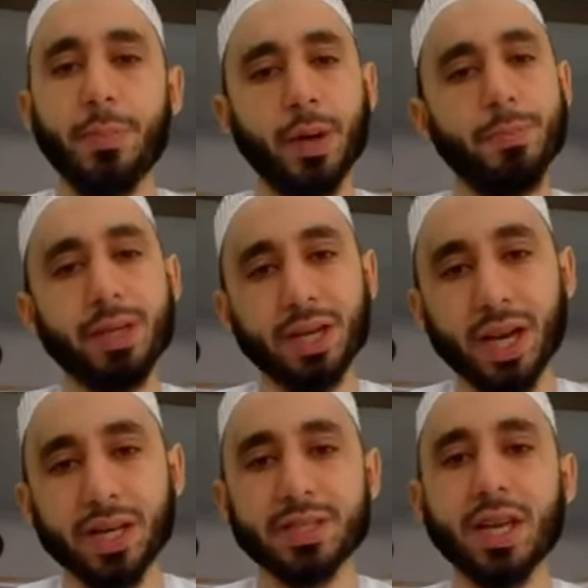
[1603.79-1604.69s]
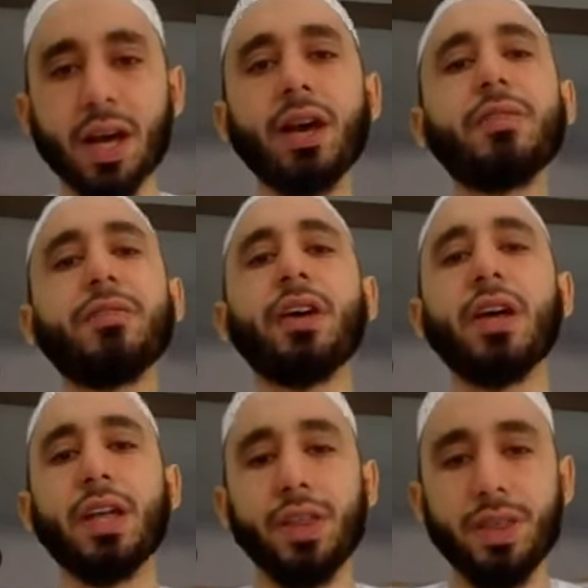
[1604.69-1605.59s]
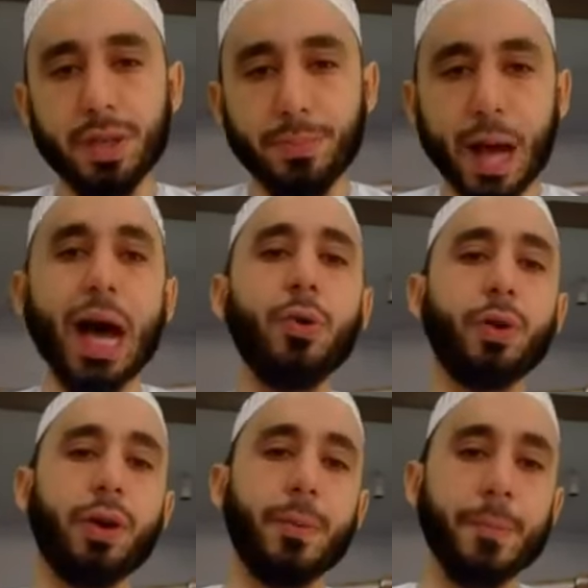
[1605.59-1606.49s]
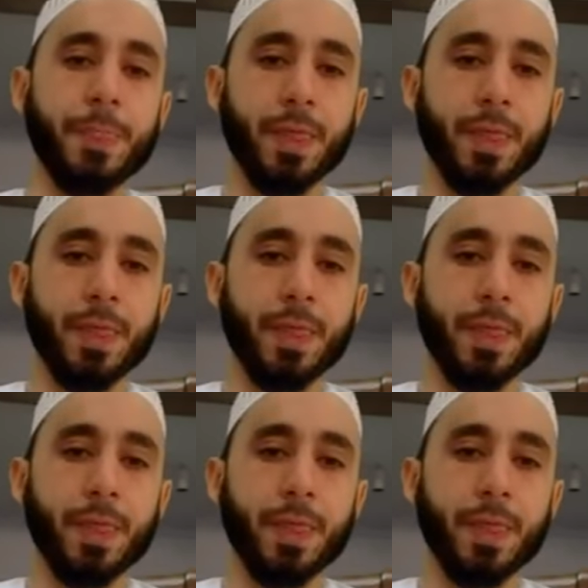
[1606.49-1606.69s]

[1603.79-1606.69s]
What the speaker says: but because of the power